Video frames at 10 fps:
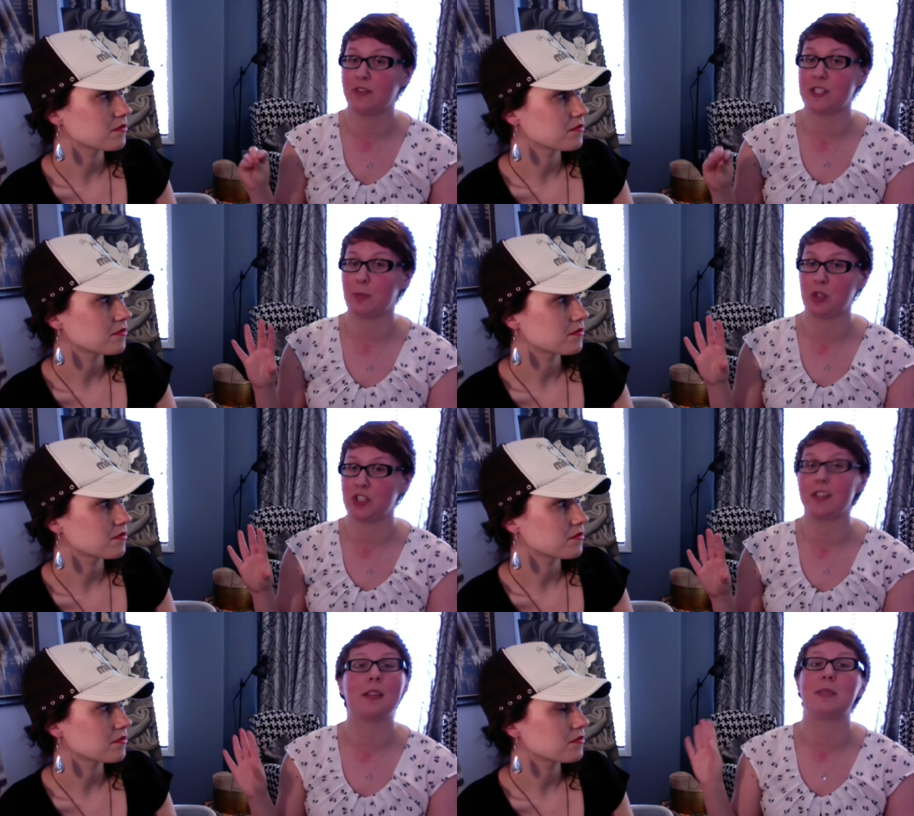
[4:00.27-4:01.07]
Speaker 1: this
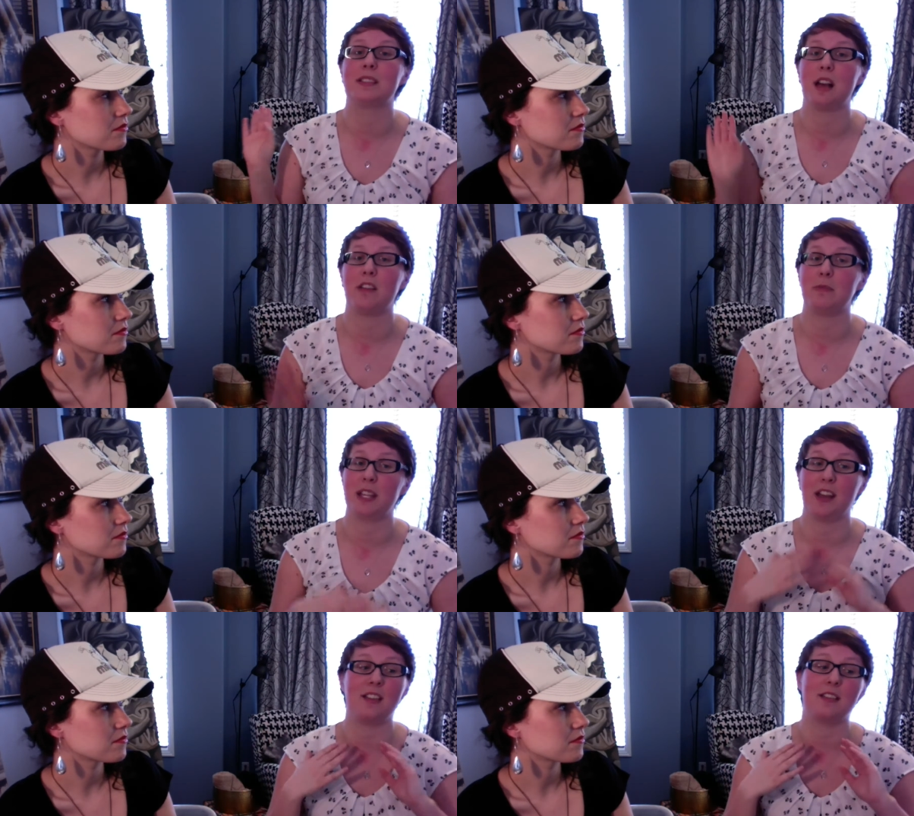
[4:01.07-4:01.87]
pushing limits love
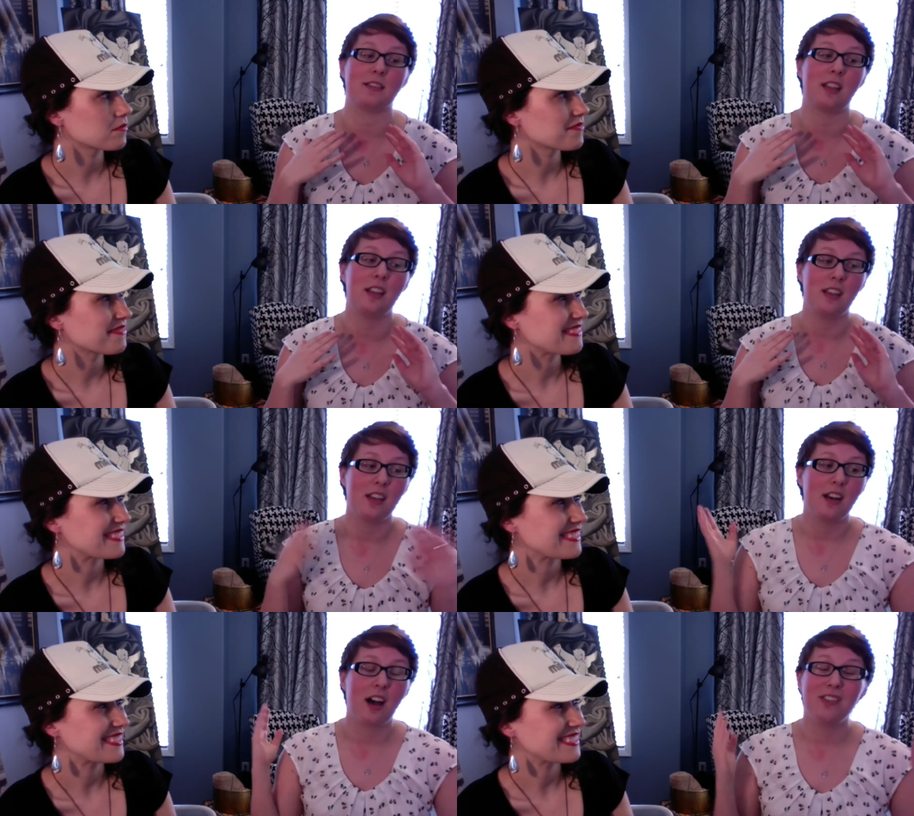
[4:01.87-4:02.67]
because
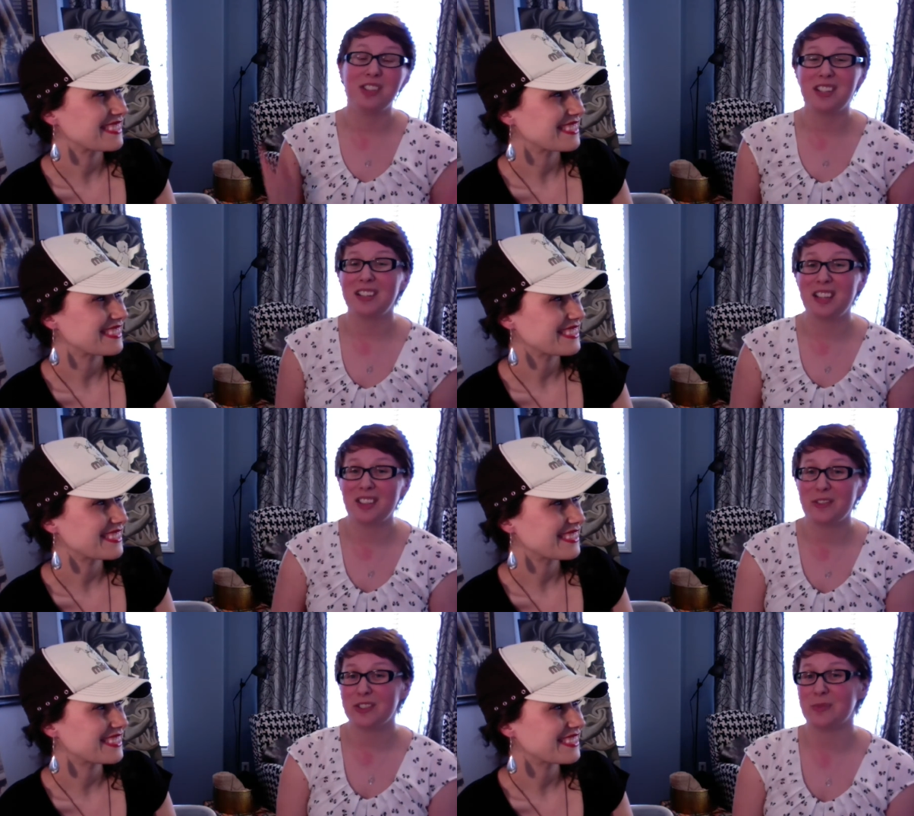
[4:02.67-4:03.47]
I really didn't like the
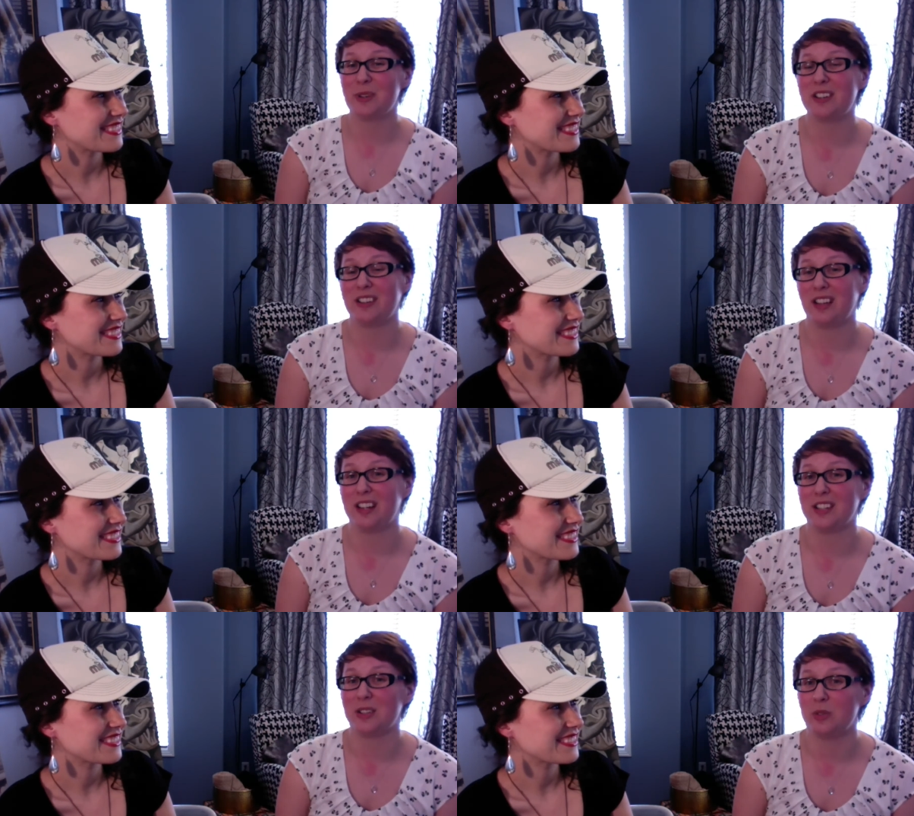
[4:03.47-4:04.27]
first book. And I
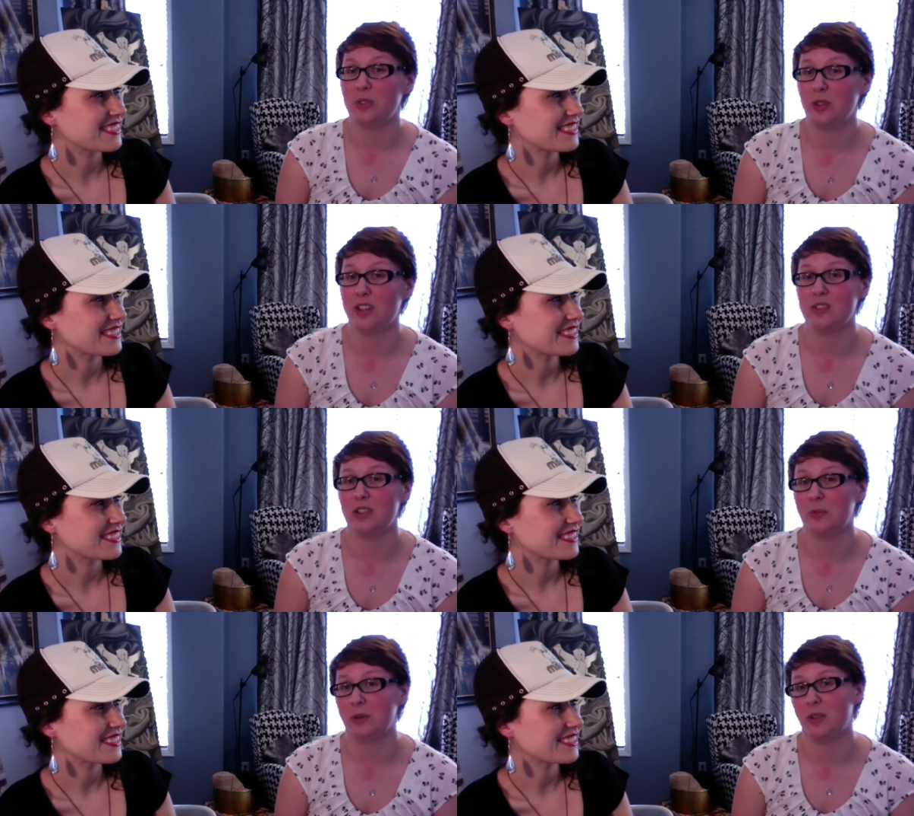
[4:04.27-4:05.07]
know you guys are all
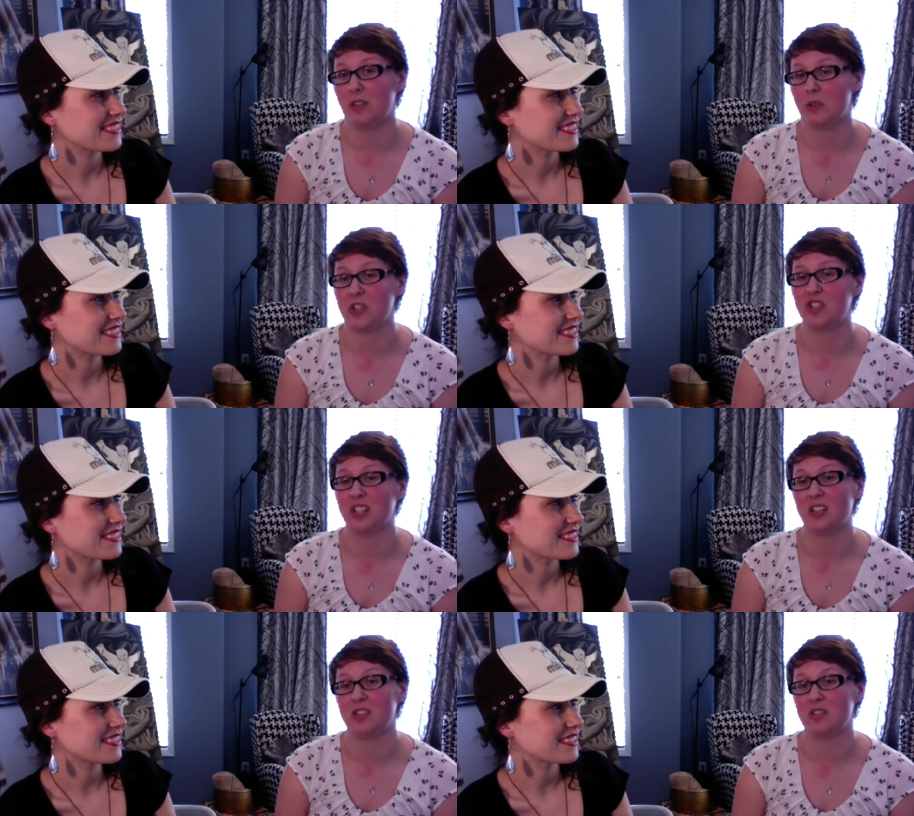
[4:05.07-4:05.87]
probably throwing shit at
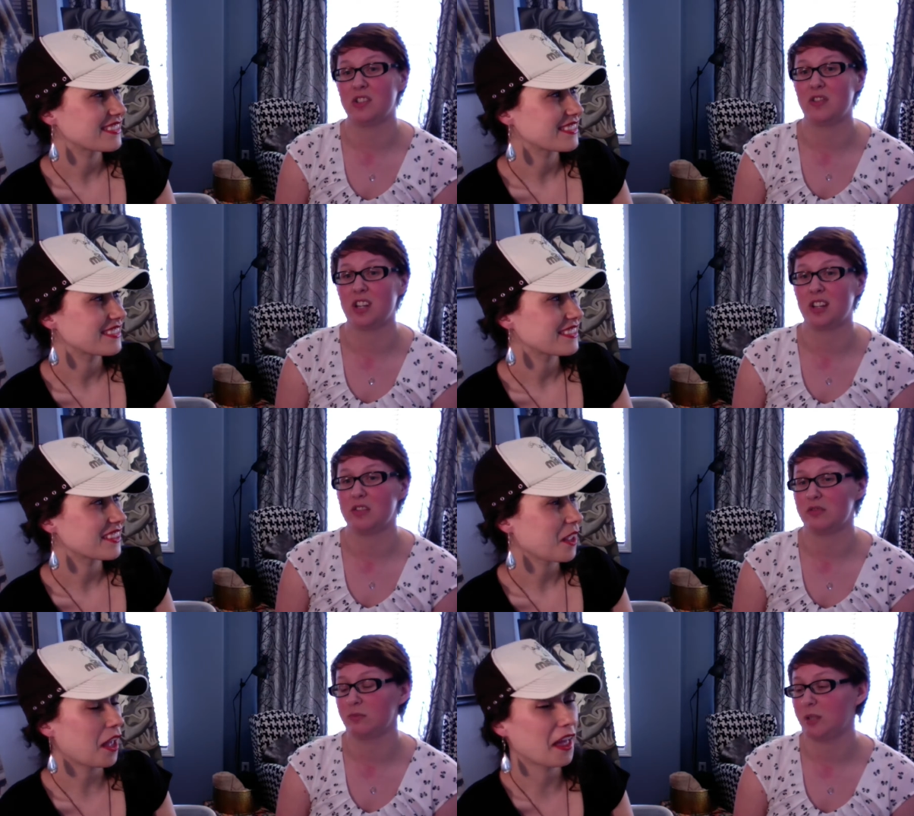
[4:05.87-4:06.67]
your screen right now,
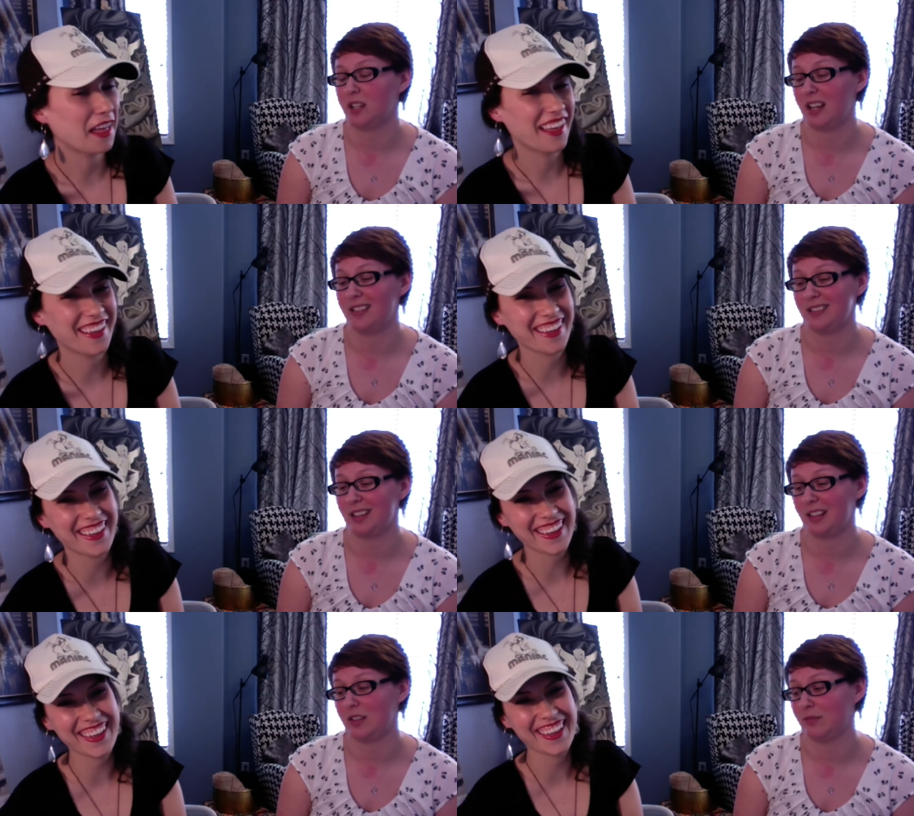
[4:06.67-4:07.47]
but I didn't like it.